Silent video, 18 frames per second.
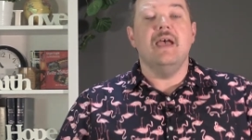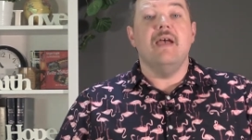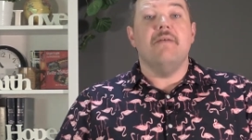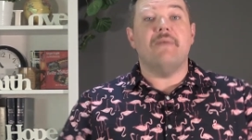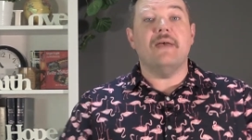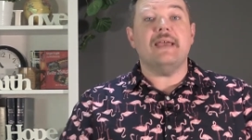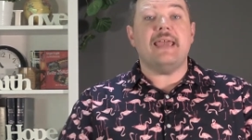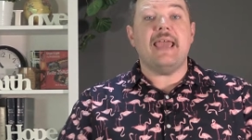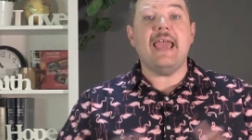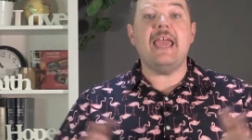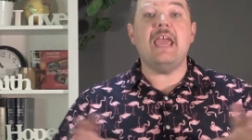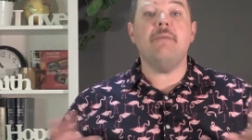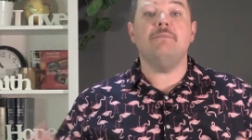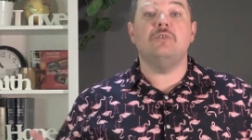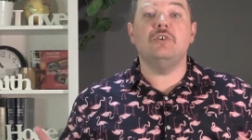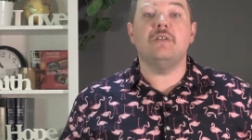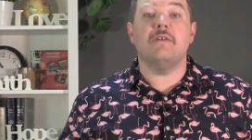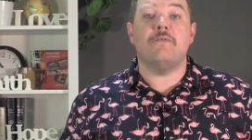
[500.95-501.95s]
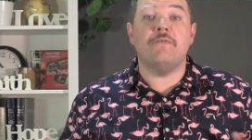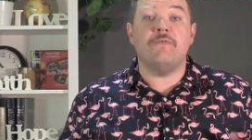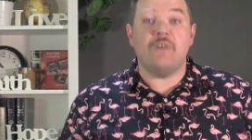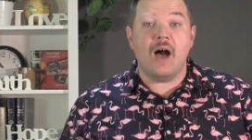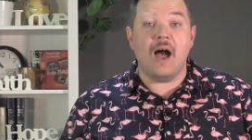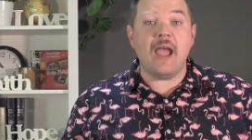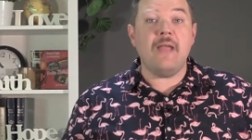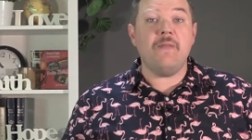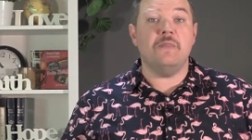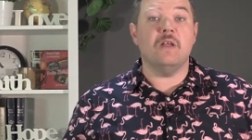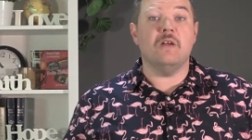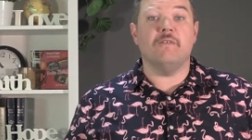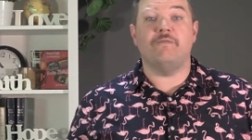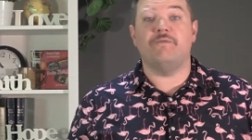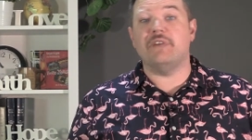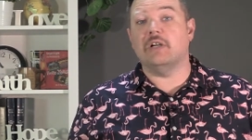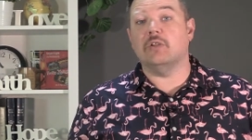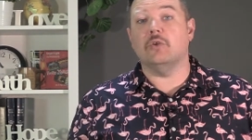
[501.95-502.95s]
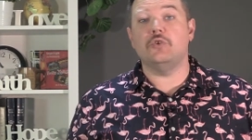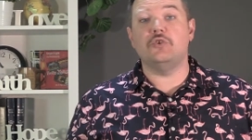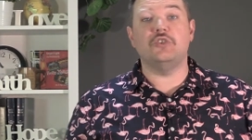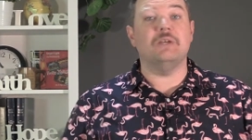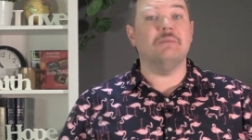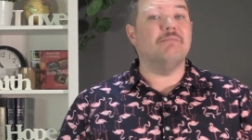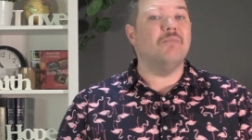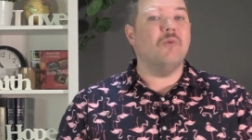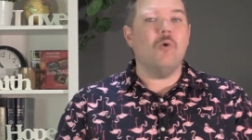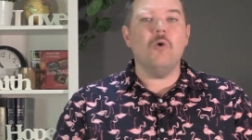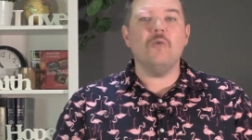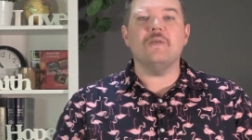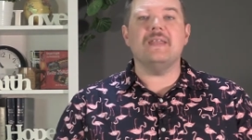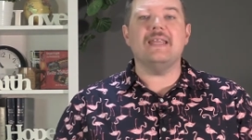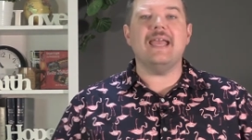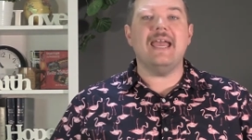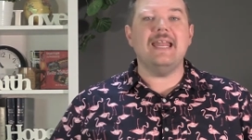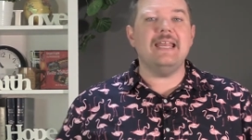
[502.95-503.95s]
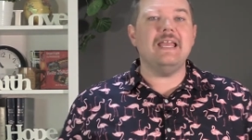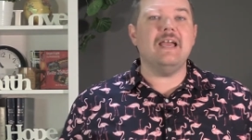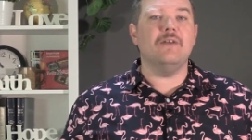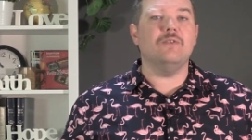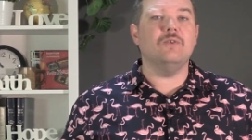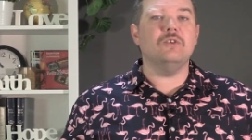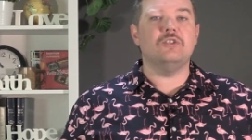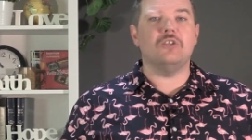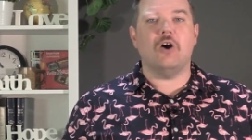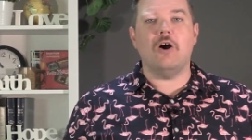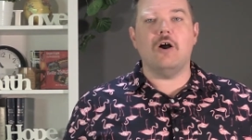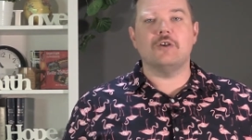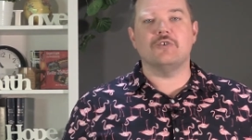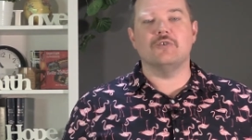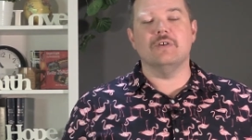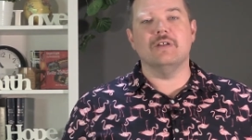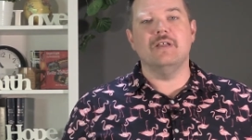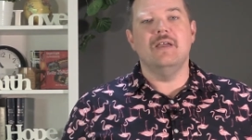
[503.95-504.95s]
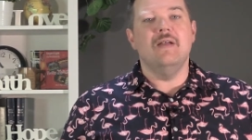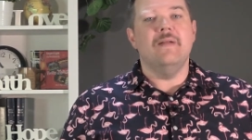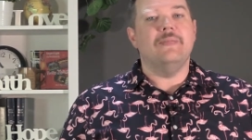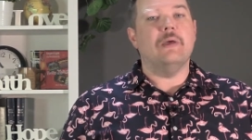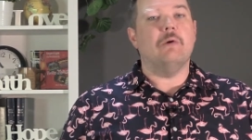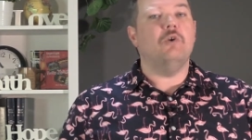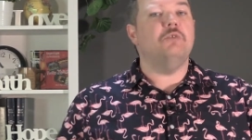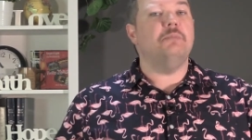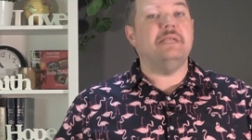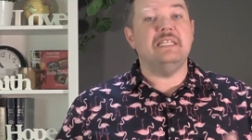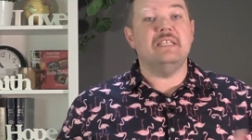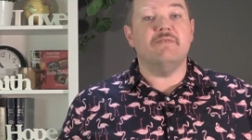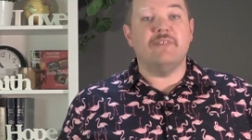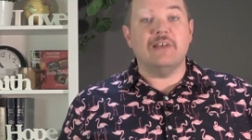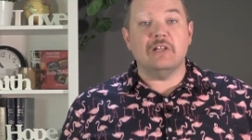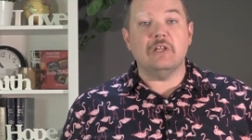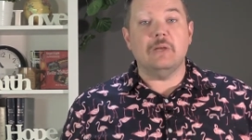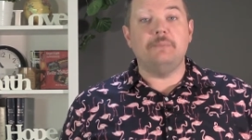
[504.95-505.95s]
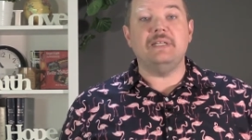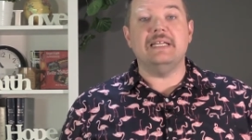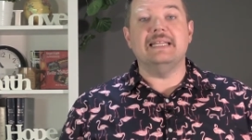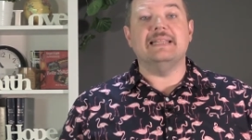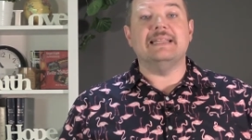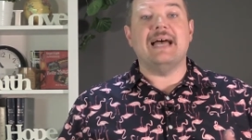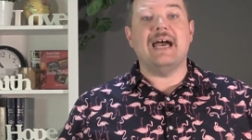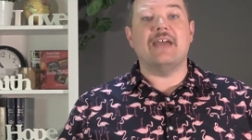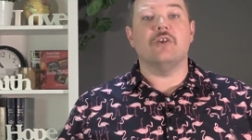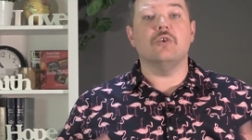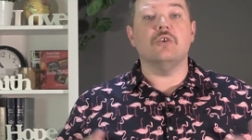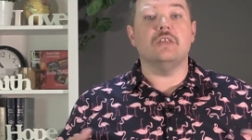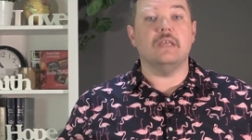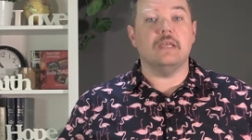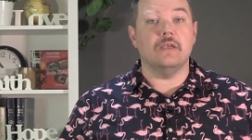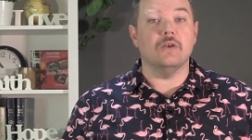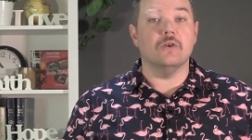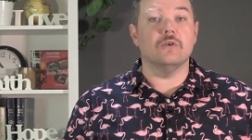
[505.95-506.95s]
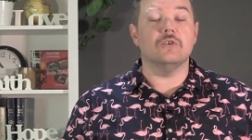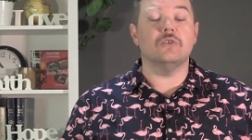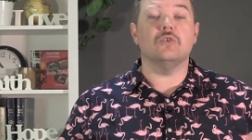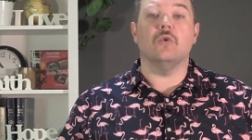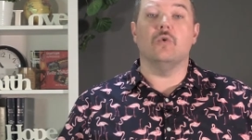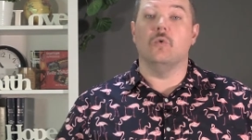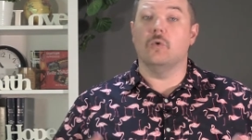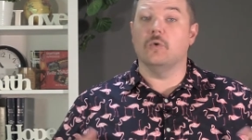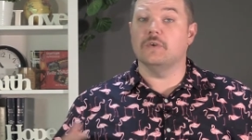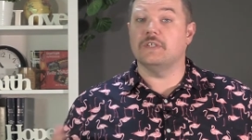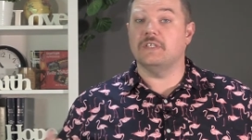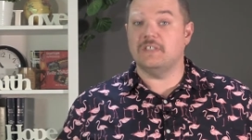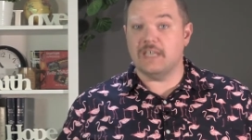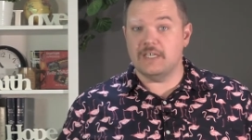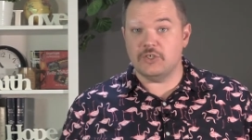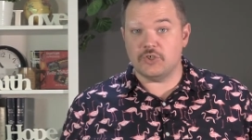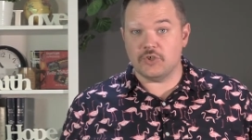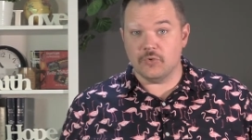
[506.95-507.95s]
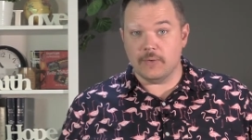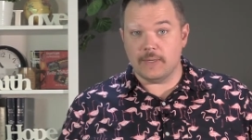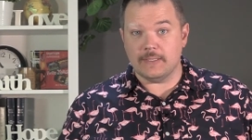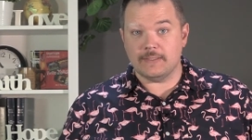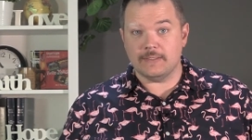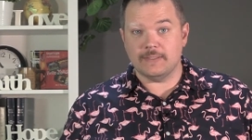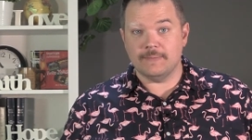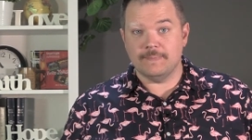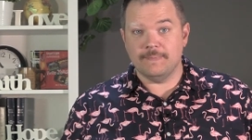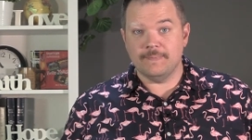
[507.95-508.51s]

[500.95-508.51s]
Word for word: that came to define their fellowship more than any other doctrine that would be developed in latter years or centuries.